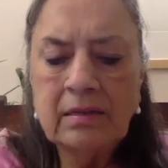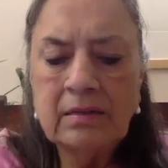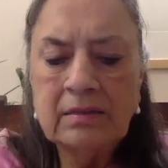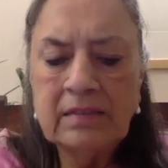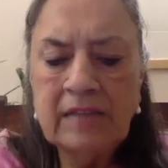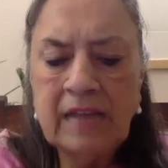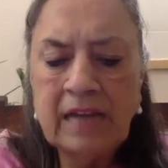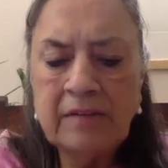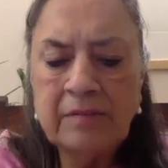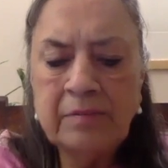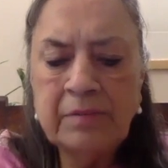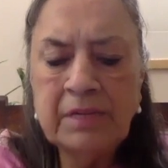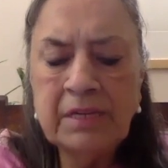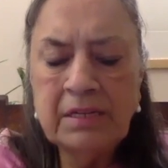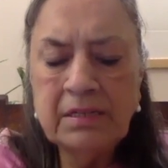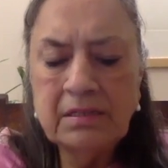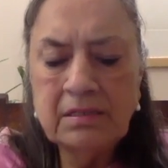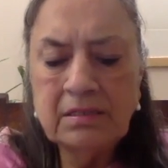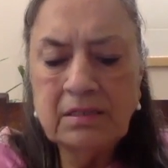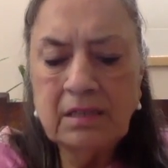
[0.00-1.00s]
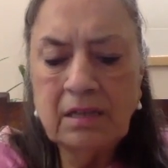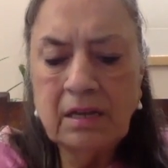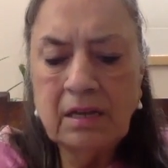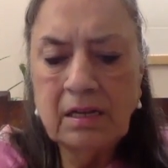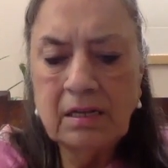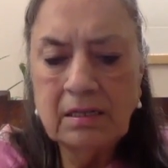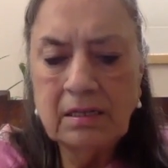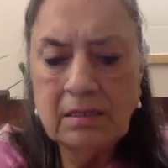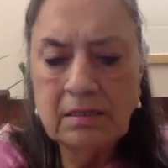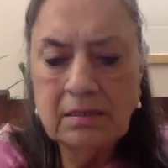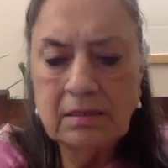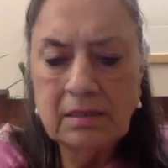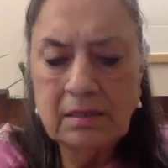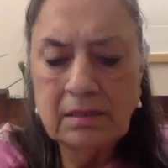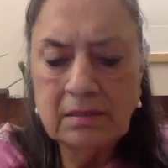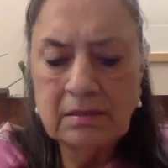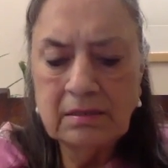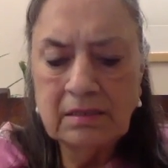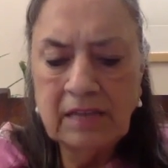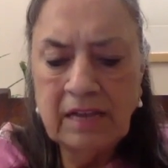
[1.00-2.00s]
That means
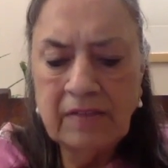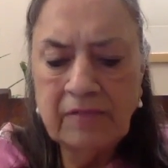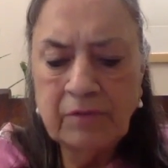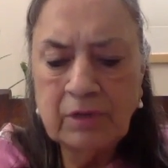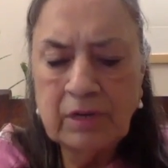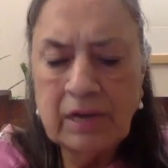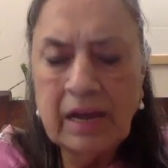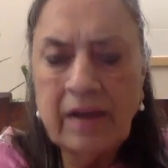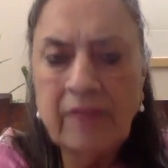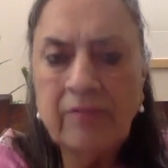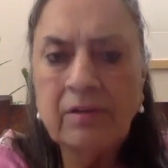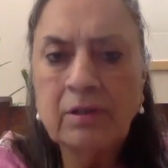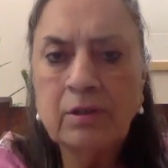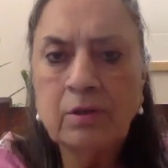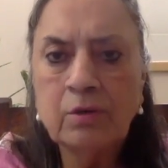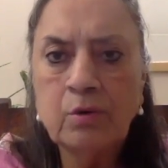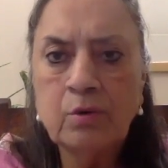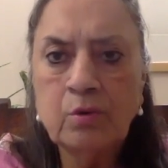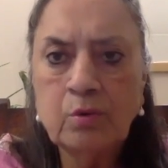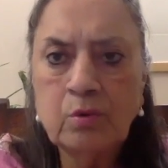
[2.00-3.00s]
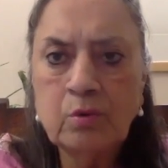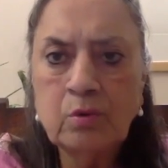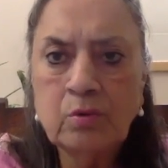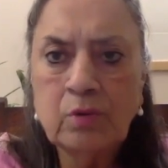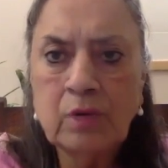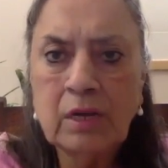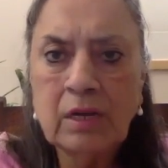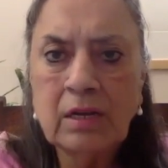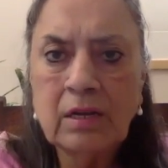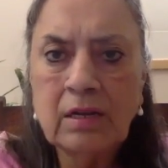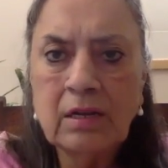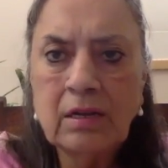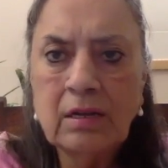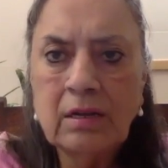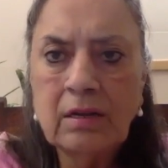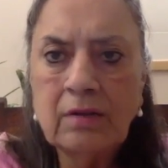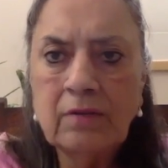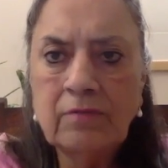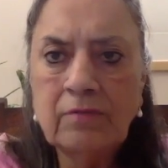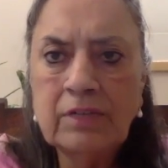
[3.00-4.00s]
they would have a guru
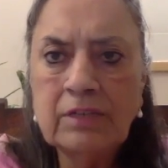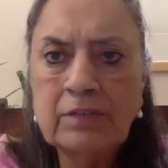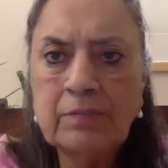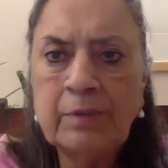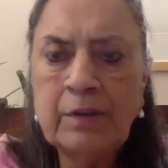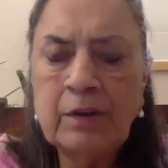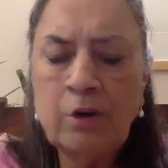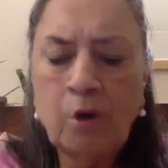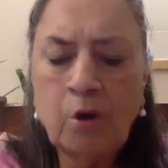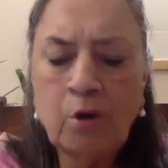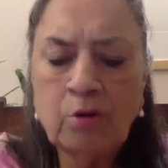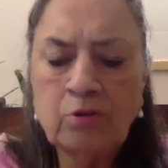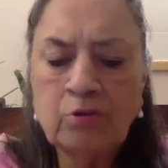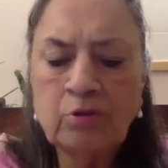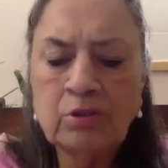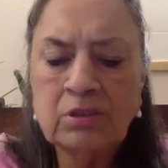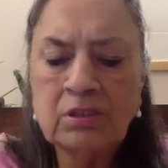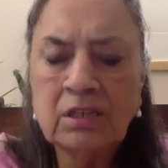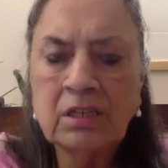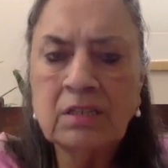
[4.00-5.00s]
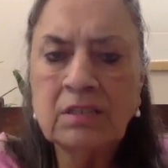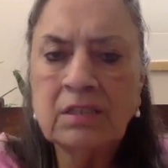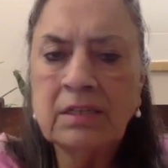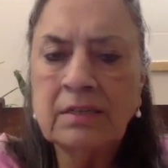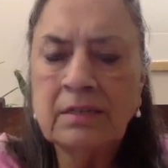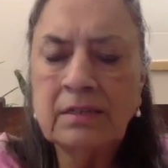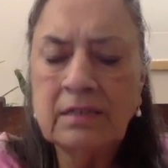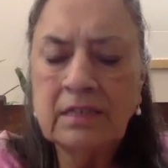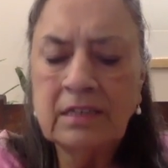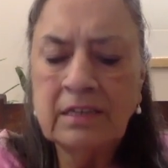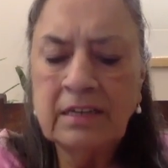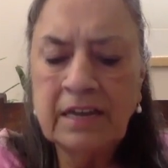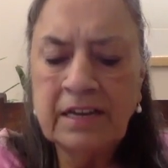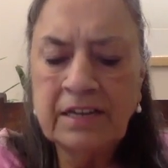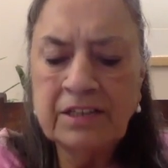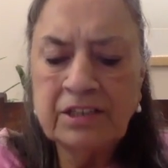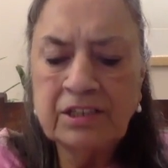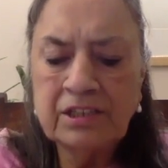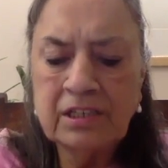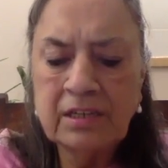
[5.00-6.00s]
which belonged to a certain lineage,